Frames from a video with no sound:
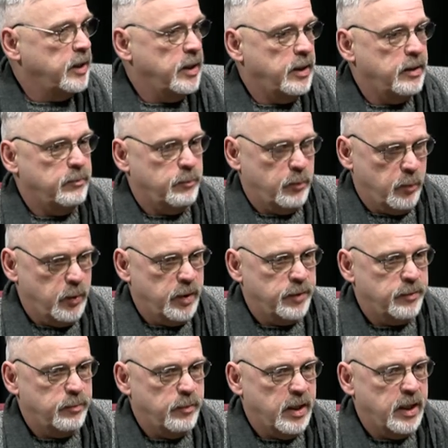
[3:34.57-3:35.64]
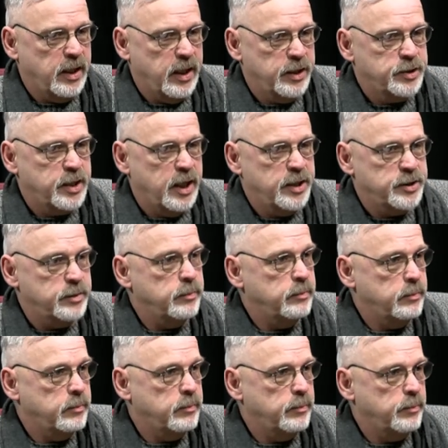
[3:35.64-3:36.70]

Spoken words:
and with my education